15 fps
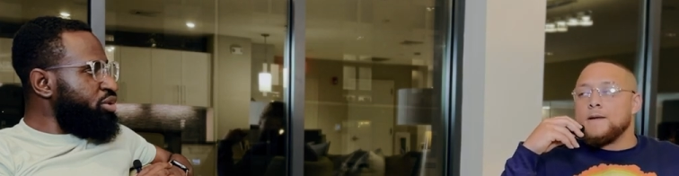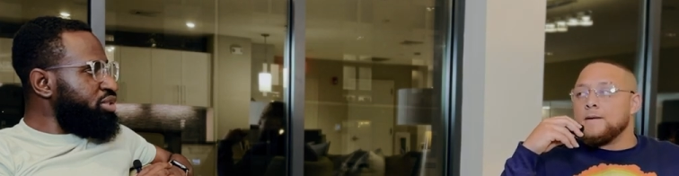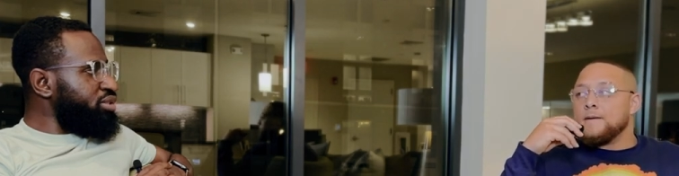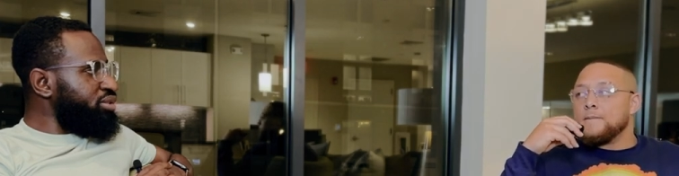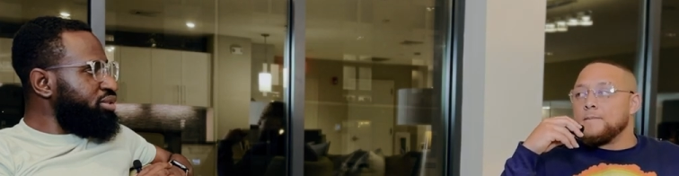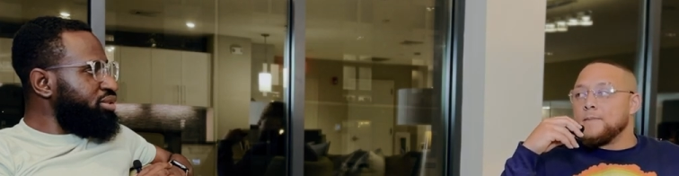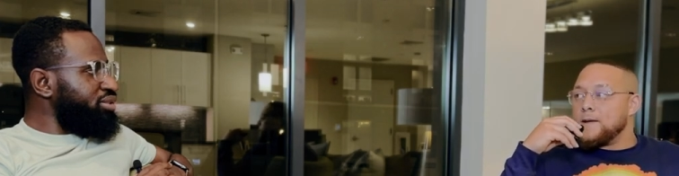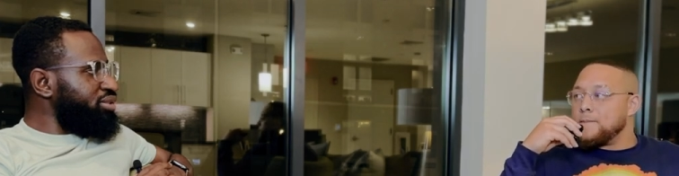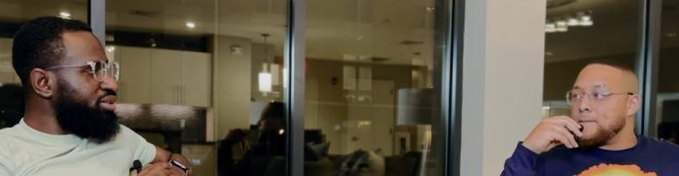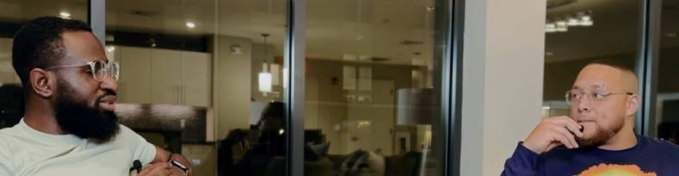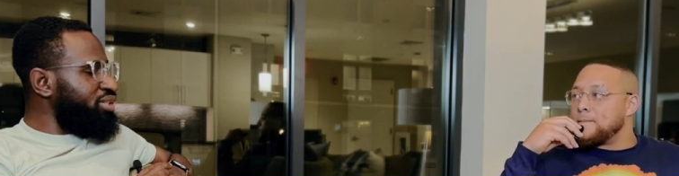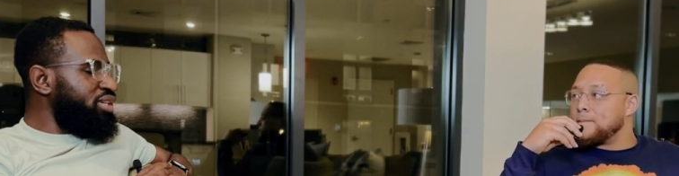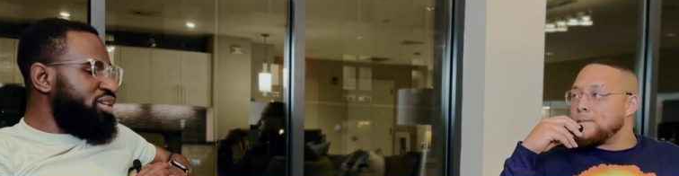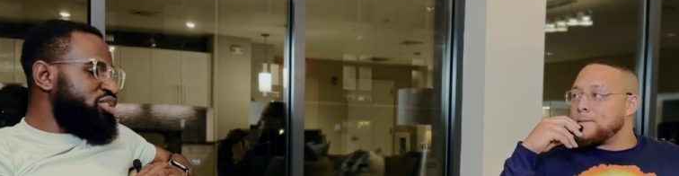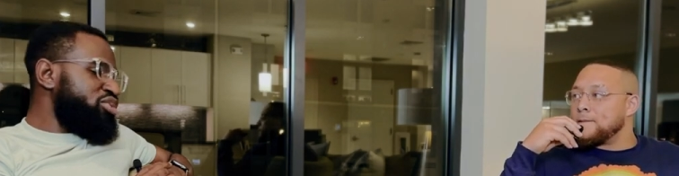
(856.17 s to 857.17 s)
Speaker 1: question? Yeah.
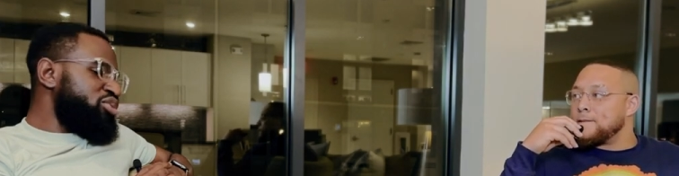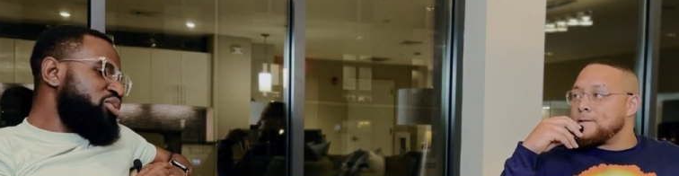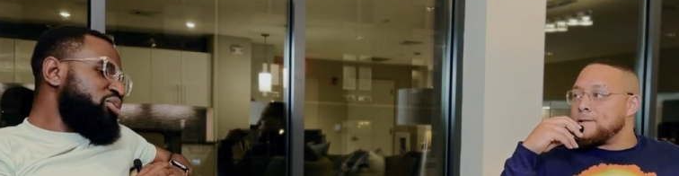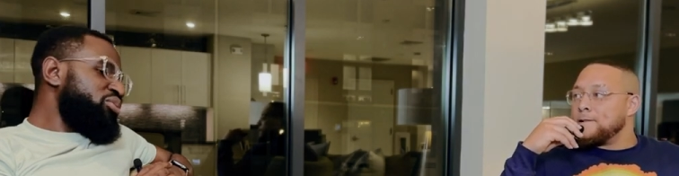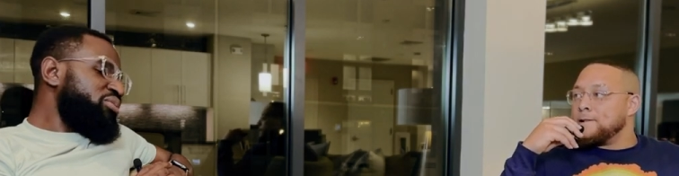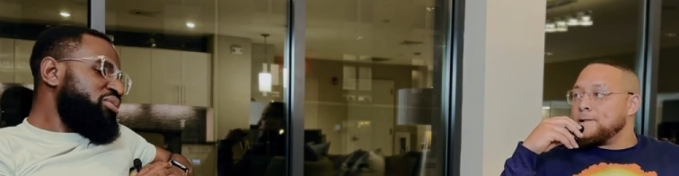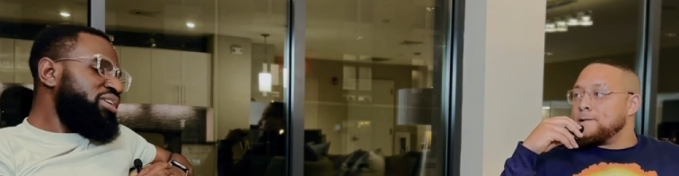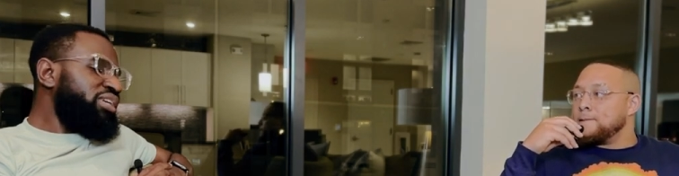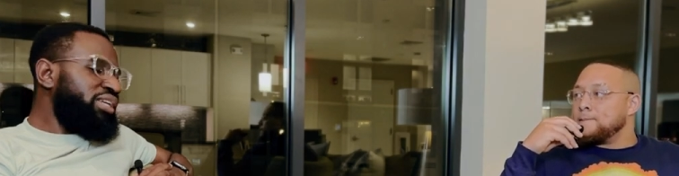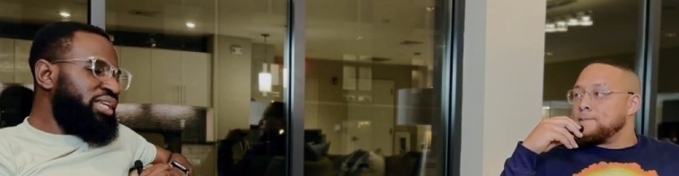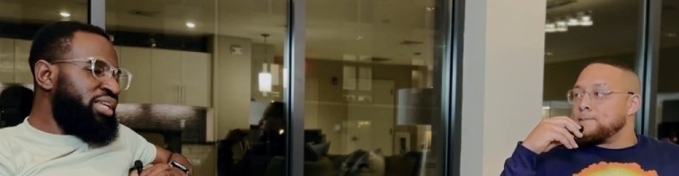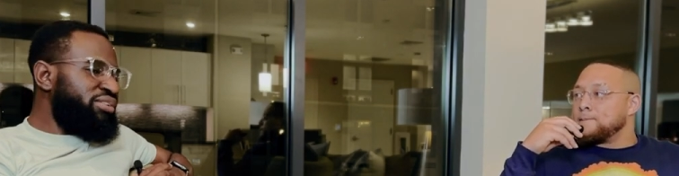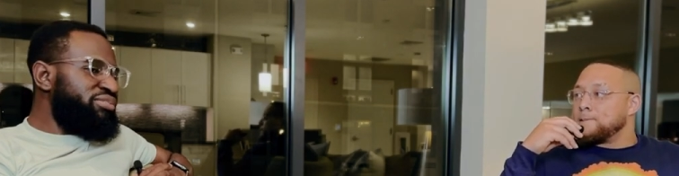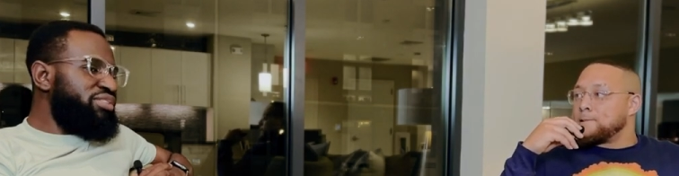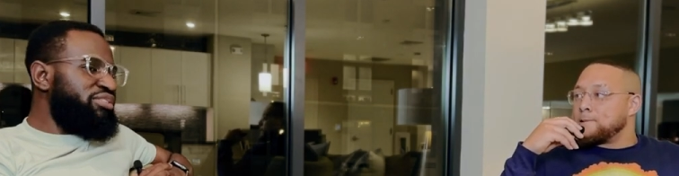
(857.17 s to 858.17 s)
So,
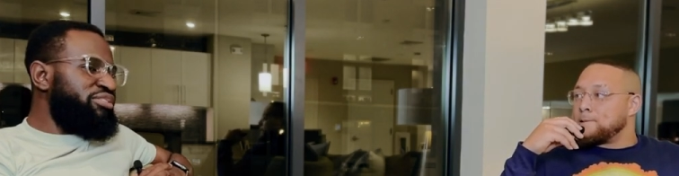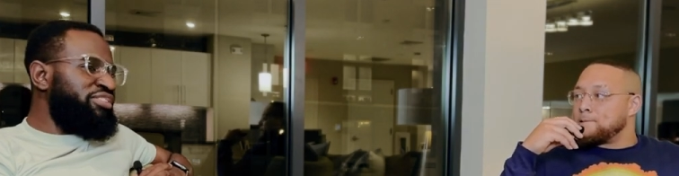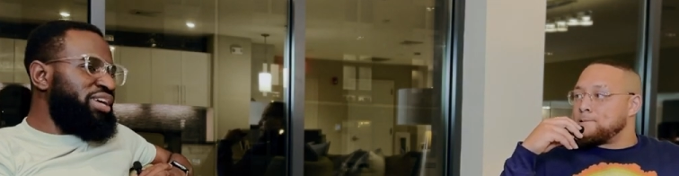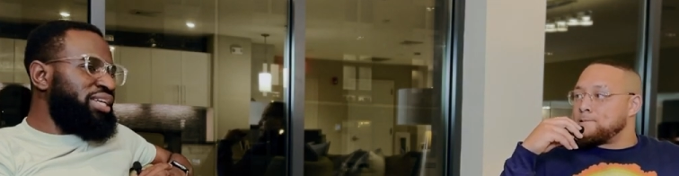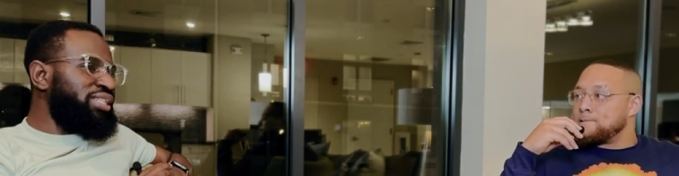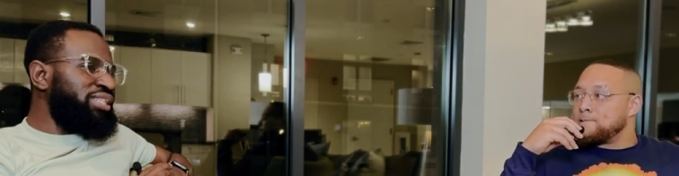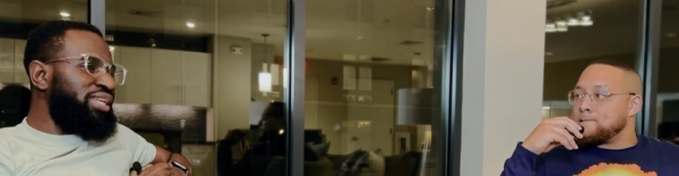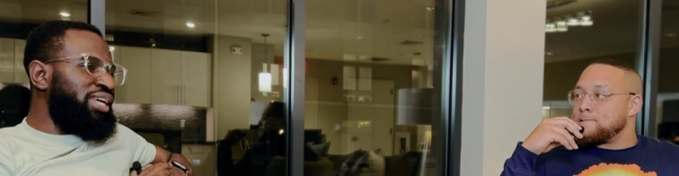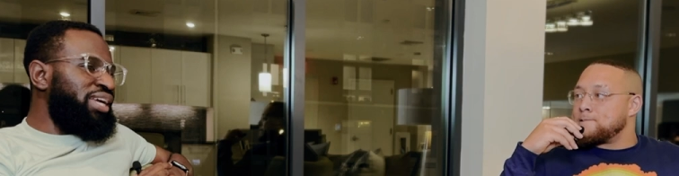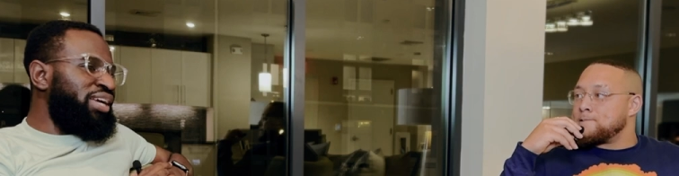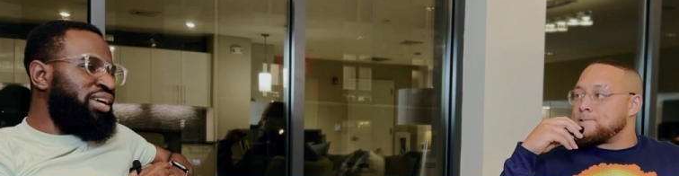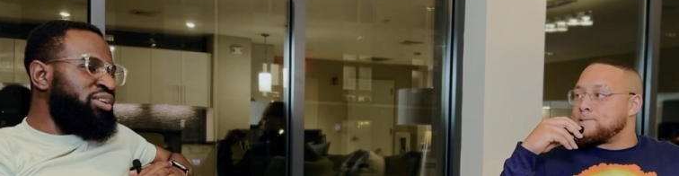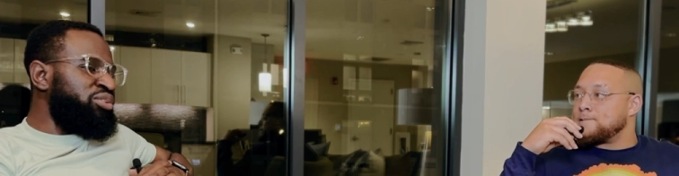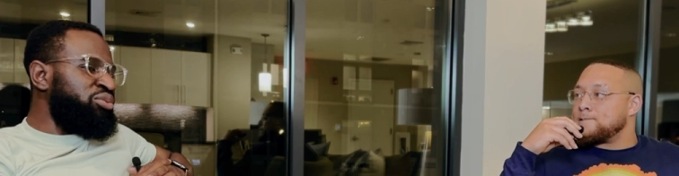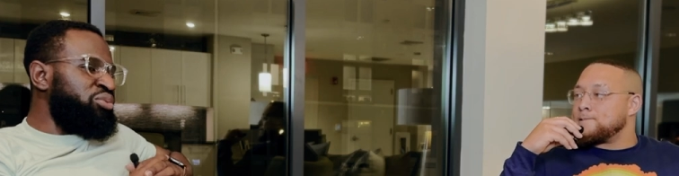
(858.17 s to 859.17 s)
given the fact that
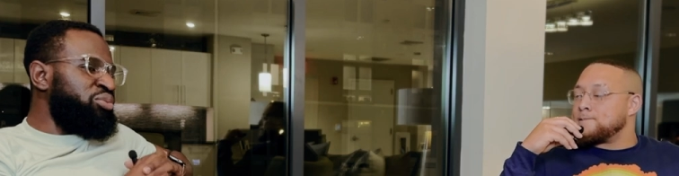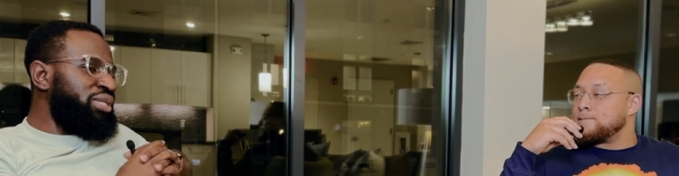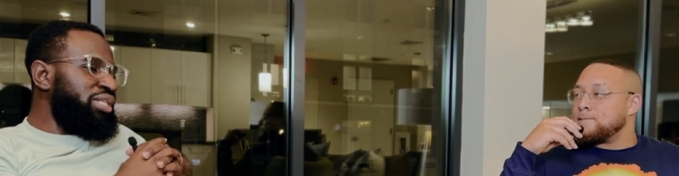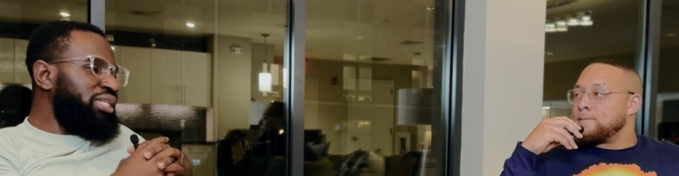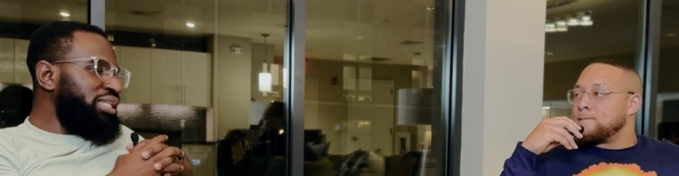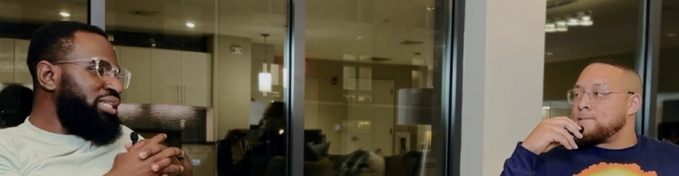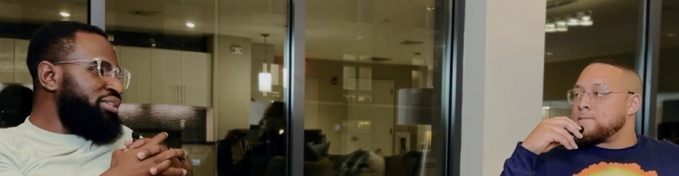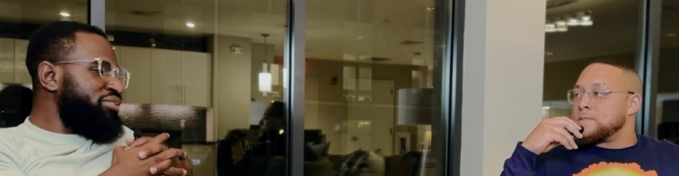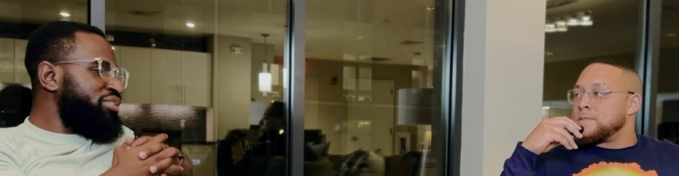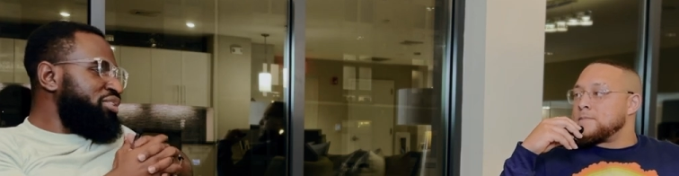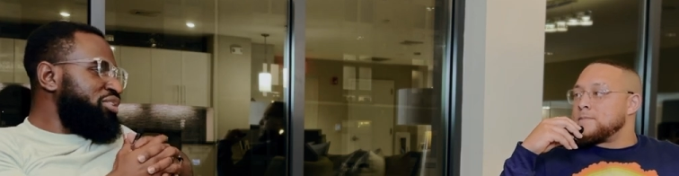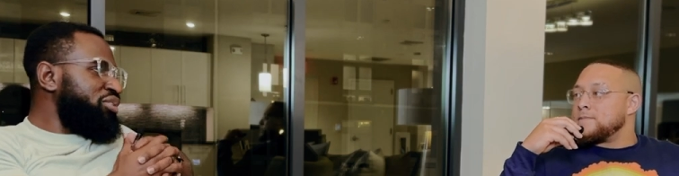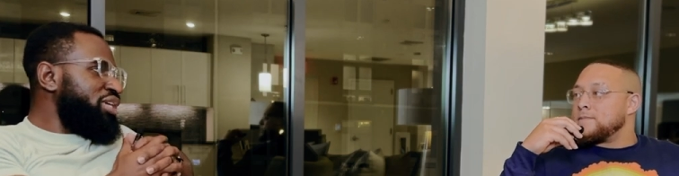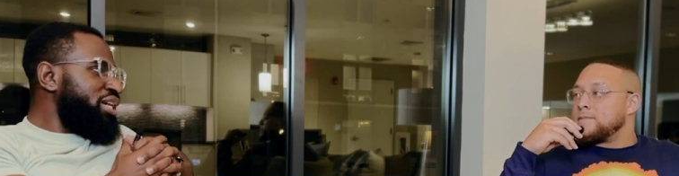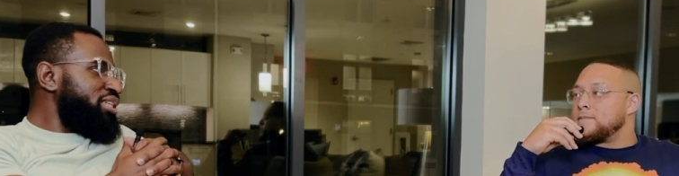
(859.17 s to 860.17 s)
we live in the
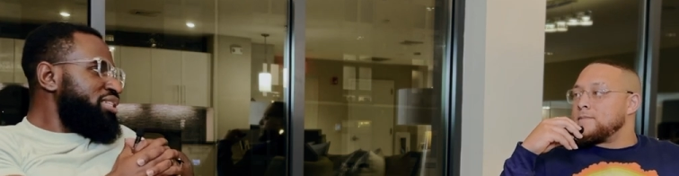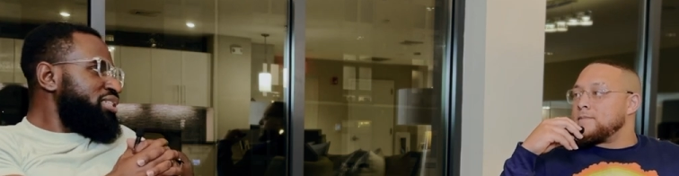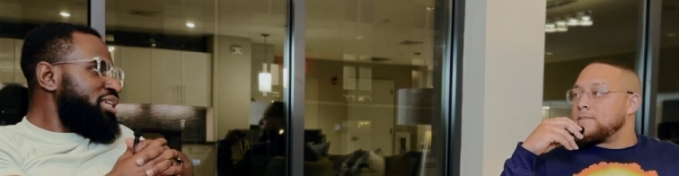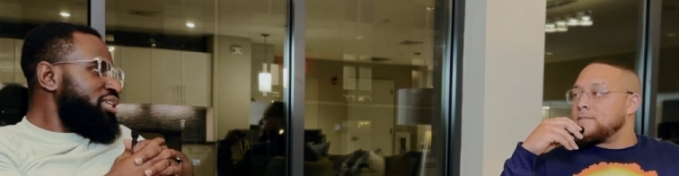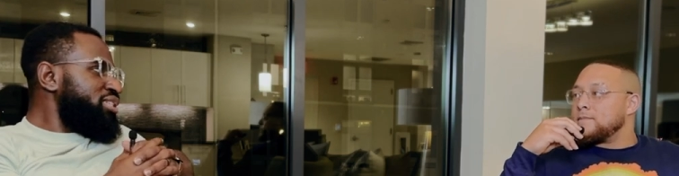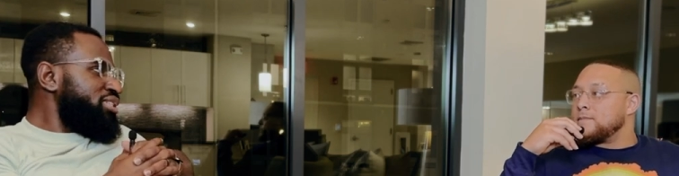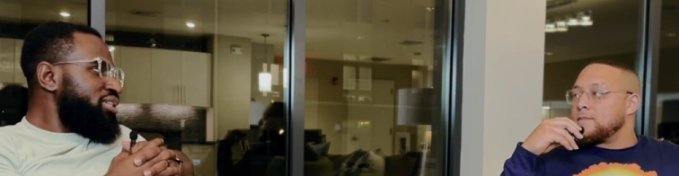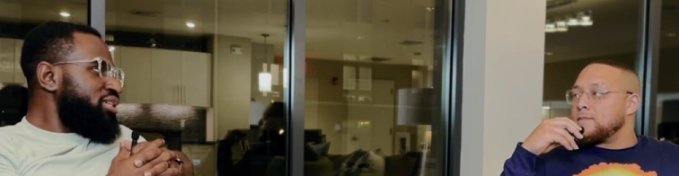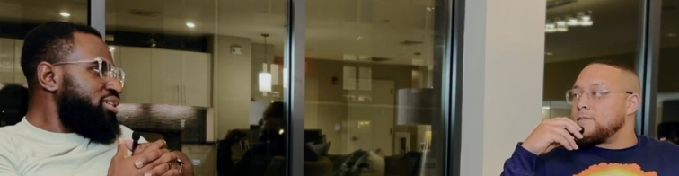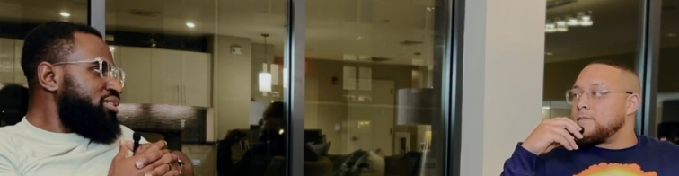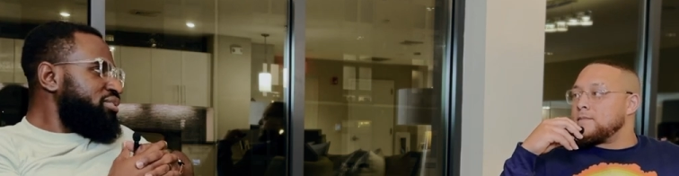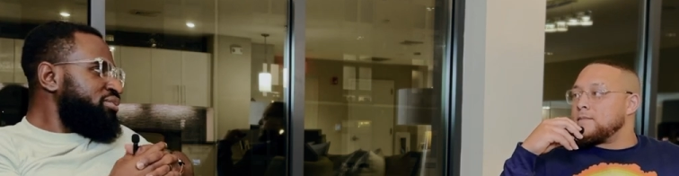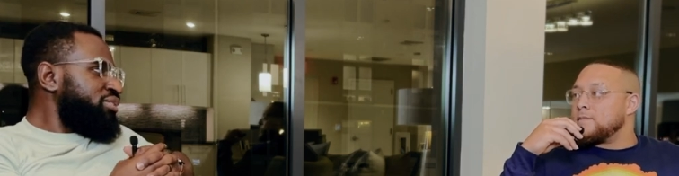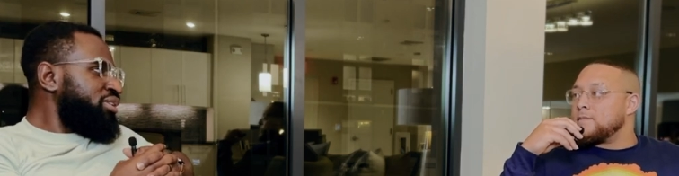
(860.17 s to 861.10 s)
United States of